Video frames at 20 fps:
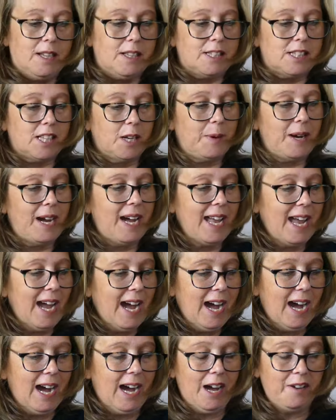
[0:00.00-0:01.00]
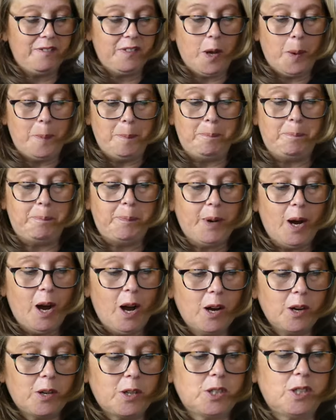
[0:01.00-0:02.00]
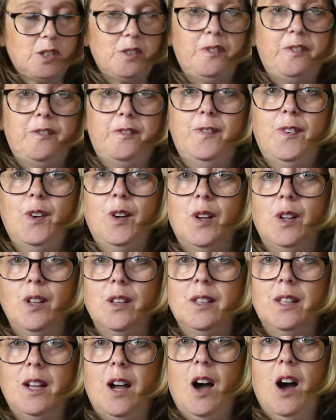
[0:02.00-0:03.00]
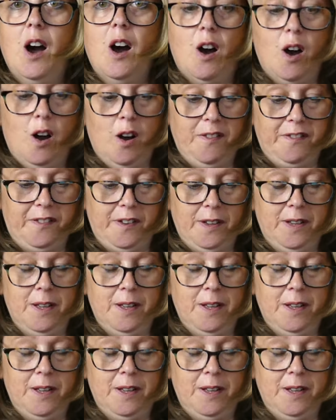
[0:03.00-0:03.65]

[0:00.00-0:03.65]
So I have a box full of